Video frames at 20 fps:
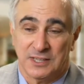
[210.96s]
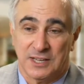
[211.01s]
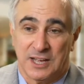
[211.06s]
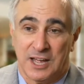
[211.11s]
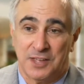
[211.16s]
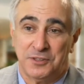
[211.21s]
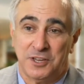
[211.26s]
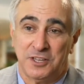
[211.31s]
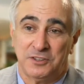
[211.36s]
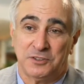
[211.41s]

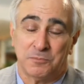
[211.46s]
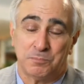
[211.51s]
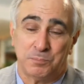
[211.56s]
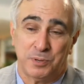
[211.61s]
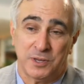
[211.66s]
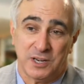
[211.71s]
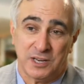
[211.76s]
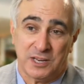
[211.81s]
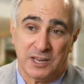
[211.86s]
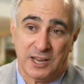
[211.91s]
I think the
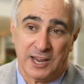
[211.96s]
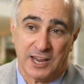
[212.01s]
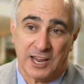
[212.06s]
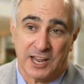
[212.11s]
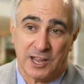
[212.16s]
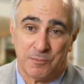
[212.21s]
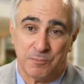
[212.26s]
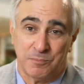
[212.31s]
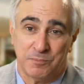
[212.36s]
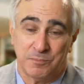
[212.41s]

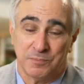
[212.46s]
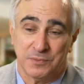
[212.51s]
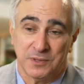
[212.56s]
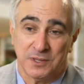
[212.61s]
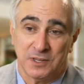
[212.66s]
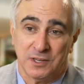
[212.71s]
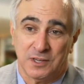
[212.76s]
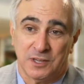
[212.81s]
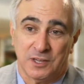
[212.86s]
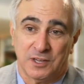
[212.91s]
Pentacam
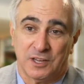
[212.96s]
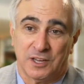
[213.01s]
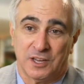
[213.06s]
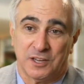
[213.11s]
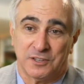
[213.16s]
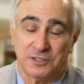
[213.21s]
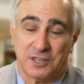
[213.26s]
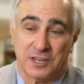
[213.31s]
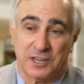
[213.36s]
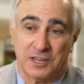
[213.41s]

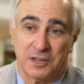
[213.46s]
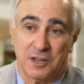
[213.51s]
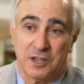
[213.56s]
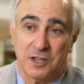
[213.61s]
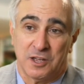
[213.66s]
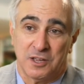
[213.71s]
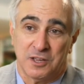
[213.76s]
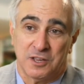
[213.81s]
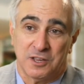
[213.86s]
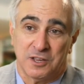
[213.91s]
is a
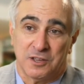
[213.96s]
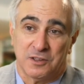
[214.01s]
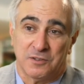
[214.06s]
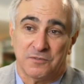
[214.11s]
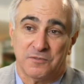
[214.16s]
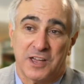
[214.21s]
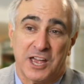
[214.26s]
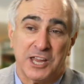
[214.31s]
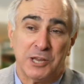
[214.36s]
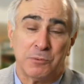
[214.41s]

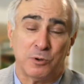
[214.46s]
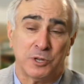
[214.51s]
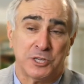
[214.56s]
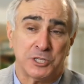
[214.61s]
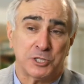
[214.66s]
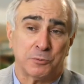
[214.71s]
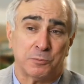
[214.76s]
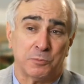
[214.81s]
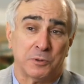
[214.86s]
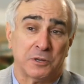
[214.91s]
valuable
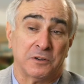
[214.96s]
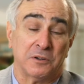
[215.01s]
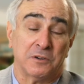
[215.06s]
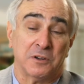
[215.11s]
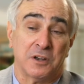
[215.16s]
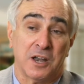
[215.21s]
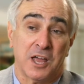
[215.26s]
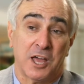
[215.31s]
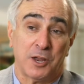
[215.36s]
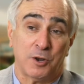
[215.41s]
instrument
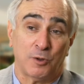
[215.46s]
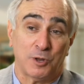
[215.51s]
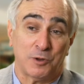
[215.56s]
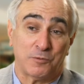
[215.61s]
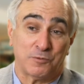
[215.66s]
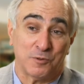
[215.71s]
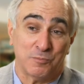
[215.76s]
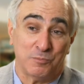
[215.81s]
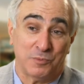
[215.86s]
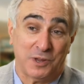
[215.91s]
not only
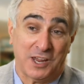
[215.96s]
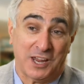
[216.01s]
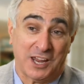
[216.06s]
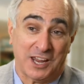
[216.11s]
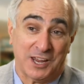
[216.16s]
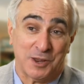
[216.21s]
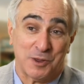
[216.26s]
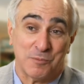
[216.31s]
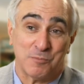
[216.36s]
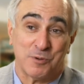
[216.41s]
for
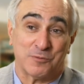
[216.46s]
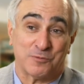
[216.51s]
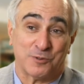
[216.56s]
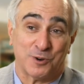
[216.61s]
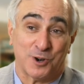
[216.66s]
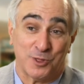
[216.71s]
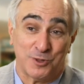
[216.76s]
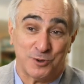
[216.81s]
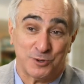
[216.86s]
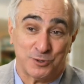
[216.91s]
me, but
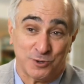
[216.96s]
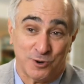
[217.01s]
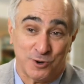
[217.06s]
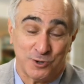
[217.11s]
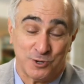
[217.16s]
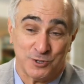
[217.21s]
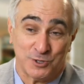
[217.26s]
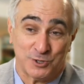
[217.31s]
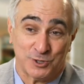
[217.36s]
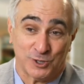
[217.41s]
for other
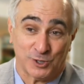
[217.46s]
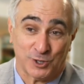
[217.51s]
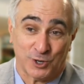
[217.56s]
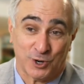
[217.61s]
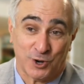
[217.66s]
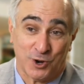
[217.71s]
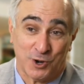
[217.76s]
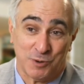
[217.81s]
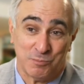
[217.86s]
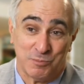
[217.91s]
surgeons to
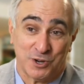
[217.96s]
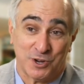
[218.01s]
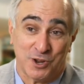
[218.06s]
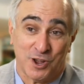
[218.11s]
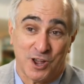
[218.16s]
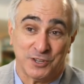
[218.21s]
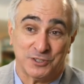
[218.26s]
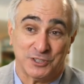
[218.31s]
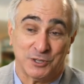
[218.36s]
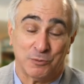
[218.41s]
learn
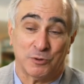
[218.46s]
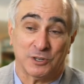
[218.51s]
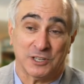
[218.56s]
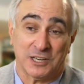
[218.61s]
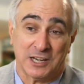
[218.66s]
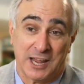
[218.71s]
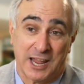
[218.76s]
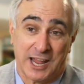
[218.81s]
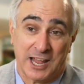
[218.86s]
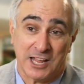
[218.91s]
because it will
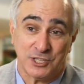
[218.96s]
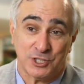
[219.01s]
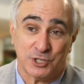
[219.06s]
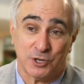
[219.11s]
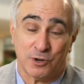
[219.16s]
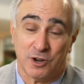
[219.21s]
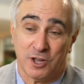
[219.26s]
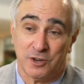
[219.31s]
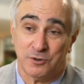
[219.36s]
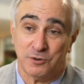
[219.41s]
enhance
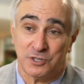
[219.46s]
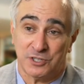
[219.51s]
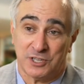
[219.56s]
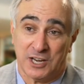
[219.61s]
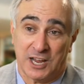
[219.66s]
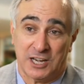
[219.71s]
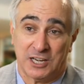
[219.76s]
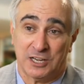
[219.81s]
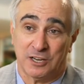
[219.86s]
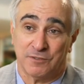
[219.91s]
their
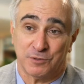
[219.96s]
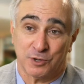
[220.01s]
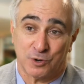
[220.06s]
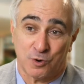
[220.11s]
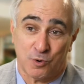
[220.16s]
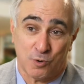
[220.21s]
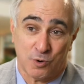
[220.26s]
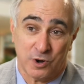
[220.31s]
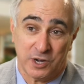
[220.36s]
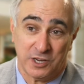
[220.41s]
understanding of the
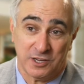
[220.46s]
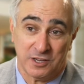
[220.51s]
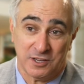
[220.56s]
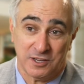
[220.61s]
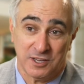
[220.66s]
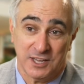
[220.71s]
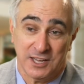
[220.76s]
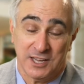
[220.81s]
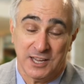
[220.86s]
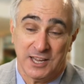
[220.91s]

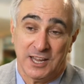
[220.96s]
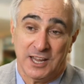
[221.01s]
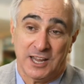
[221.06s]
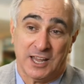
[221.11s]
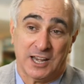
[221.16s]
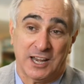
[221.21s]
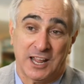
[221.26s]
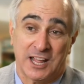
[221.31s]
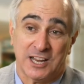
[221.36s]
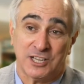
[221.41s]
cornea,
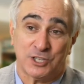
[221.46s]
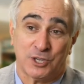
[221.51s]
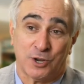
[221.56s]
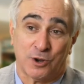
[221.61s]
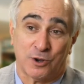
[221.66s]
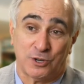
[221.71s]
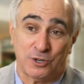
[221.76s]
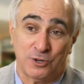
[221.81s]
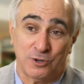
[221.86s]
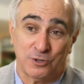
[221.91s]
enhance
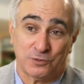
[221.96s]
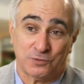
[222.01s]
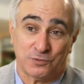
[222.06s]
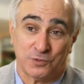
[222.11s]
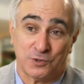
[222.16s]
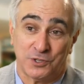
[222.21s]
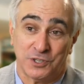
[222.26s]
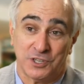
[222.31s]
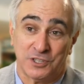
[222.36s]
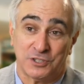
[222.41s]
their
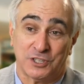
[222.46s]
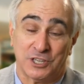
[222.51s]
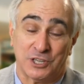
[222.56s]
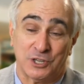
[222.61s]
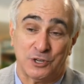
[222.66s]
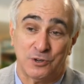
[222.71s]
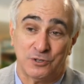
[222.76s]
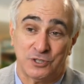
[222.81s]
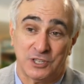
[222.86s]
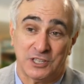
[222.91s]
usefulness in
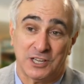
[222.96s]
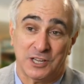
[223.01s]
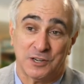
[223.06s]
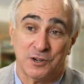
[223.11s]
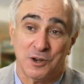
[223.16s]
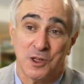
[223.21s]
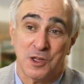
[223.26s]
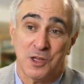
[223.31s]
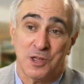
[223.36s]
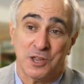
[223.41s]
using
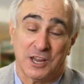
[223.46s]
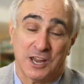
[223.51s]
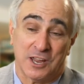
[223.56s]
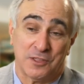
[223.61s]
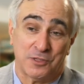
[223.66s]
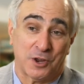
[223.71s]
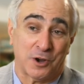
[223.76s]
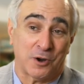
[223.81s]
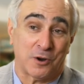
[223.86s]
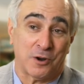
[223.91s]
it
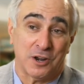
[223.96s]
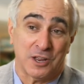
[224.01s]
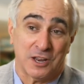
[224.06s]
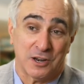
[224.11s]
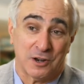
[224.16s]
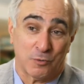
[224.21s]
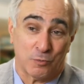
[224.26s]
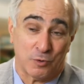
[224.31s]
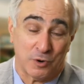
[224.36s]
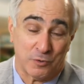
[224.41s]
in their
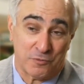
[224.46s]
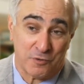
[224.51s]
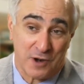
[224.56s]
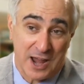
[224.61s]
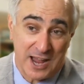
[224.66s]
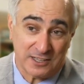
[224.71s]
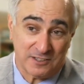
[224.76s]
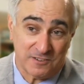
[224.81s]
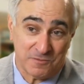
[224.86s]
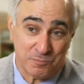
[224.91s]

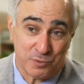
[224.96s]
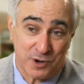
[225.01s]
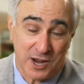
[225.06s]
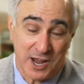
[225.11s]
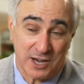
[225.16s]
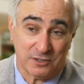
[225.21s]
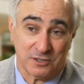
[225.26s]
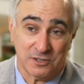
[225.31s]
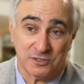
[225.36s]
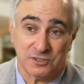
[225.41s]
refractive
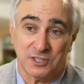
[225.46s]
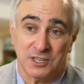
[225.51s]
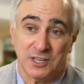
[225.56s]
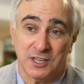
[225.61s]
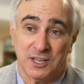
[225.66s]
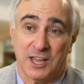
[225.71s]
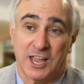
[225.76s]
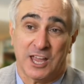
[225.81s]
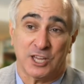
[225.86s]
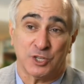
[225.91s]
practice
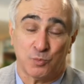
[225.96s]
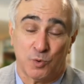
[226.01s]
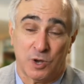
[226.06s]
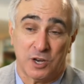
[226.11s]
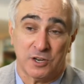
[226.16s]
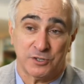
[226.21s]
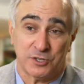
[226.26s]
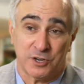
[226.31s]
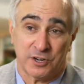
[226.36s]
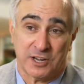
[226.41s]
as
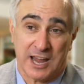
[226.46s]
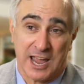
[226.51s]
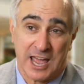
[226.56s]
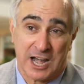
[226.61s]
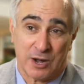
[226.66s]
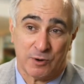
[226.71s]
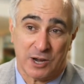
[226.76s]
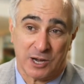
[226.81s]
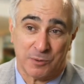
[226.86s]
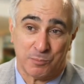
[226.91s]
well as their
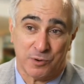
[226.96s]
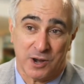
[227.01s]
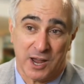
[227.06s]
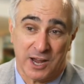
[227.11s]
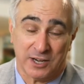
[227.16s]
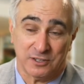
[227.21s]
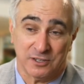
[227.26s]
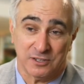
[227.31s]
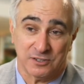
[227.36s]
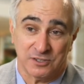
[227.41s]
cataract
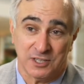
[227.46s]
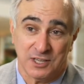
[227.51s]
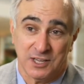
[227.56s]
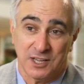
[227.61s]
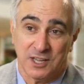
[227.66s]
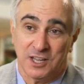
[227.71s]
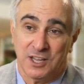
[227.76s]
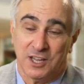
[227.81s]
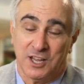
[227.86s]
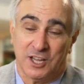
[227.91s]
practice.
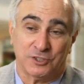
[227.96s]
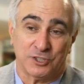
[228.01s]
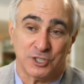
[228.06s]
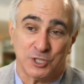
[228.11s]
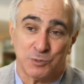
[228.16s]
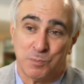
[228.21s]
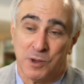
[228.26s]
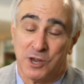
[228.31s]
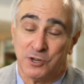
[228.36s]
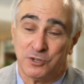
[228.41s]
It's
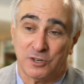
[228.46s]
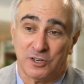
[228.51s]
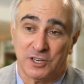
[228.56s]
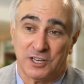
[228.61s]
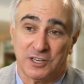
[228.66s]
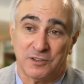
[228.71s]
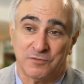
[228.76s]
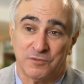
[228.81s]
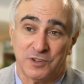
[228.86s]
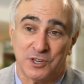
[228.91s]

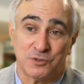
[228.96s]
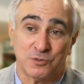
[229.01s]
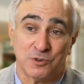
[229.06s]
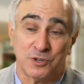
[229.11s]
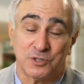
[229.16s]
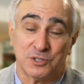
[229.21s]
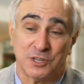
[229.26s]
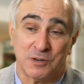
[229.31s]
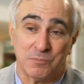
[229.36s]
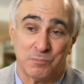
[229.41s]
especially of
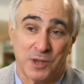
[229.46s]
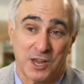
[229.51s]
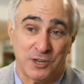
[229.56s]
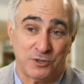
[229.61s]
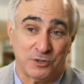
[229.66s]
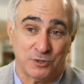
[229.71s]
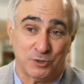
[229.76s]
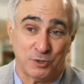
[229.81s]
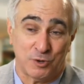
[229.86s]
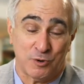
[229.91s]
interest in
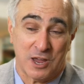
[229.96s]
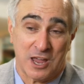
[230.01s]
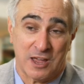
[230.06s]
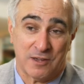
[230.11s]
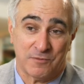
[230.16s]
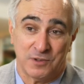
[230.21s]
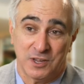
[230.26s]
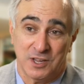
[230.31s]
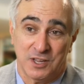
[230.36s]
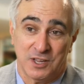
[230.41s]
patients who
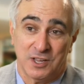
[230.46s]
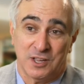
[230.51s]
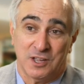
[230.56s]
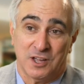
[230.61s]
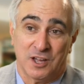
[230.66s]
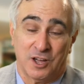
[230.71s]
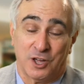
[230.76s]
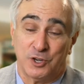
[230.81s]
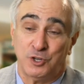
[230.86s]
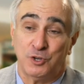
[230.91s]
have
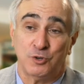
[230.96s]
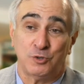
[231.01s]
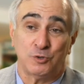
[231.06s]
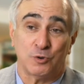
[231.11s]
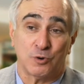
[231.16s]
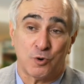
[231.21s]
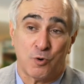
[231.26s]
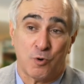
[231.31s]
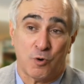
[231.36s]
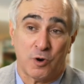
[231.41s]

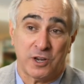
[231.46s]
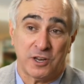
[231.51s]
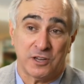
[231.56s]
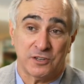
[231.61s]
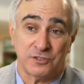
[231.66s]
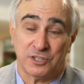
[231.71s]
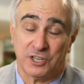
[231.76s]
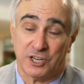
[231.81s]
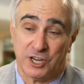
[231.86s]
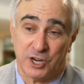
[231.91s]
unusual
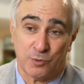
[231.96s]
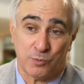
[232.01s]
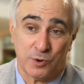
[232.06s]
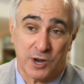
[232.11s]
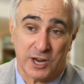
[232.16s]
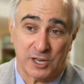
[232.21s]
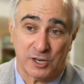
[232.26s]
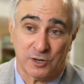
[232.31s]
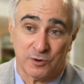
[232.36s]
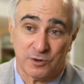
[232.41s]
corneas,
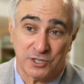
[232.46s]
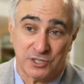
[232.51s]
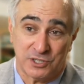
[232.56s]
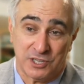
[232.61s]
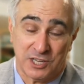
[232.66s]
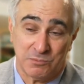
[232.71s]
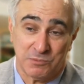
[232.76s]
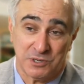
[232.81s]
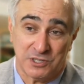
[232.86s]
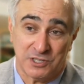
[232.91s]
irregular
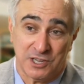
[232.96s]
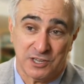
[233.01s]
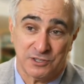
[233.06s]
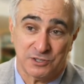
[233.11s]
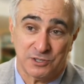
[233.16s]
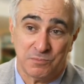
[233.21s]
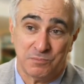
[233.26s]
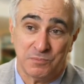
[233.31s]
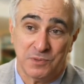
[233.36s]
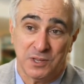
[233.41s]

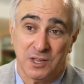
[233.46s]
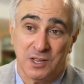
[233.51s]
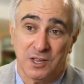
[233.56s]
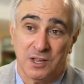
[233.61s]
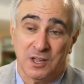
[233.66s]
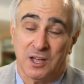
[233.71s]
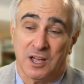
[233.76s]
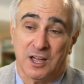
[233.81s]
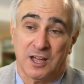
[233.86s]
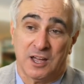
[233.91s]
astigmatism,
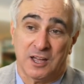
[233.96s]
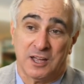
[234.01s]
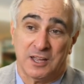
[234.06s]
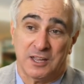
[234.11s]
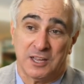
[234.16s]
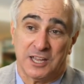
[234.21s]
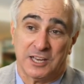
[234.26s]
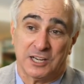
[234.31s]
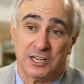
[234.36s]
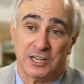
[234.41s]

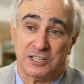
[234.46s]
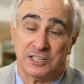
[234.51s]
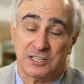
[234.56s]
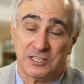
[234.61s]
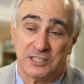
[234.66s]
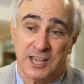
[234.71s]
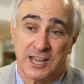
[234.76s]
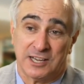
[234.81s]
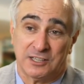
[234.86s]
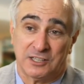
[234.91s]
and
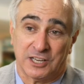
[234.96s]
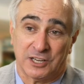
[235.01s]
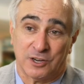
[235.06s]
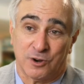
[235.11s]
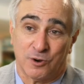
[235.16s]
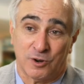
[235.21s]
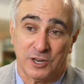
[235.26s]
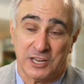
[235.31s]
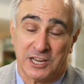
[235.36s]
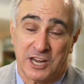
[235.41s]
detecting
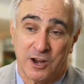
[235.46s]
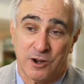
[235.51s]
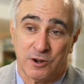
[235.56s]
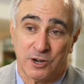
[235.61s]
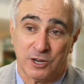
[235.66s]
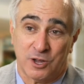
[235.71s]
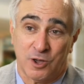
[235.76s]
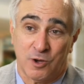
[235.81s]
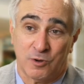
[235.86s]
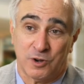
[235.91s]
early
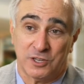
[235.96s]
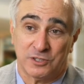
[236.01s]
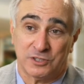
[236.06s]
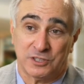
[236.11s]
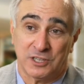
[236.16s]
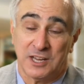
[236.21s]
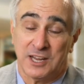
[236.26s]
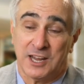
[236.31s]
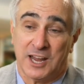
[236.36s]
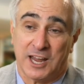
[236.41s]
keratoconus
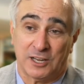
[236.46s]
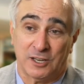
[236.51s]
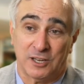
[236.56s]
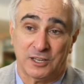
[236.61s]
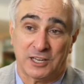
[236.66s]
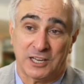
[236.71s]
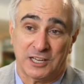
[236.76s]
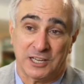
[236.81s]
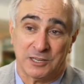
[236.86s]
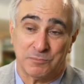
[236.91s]
and
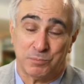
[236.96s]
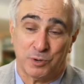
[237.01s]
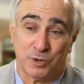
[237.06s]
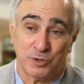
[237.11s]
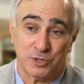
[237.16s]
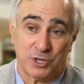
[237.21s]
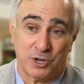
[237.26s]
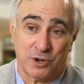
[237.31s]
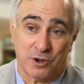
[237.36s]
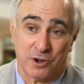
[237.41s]
looking at
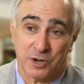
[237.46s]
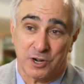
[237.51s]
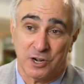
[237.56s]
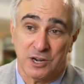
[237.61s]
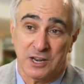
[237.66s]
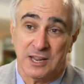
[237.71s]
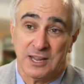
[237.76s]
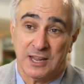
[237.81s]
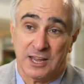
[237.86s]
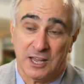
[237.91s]
posterior
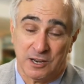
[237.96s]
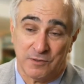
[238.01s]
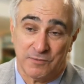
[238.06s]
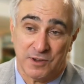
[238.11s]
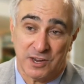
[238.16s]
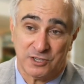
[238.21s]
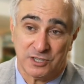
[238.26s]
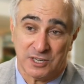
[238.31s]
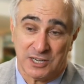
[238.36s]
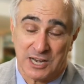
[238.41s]

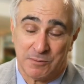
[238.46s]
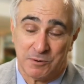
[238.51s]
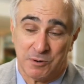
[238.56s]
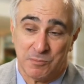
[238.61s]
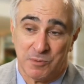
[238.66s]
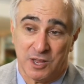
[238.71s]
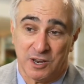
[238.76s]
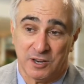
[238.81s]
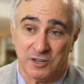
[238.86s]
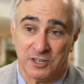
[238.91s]
elevation
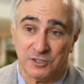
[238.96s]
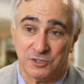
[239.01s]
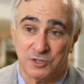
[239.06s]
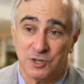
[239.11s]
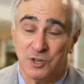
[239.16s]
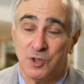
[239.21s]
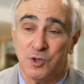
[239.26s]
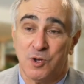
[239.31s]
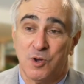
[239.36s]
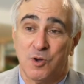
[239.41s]
abnormalities.
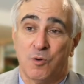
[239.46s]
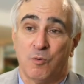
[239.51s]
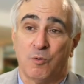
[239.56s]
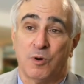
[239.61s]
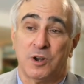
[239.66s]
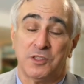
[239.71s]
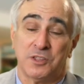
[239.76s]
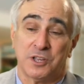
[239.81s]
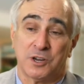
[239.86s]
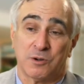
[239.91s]
One of the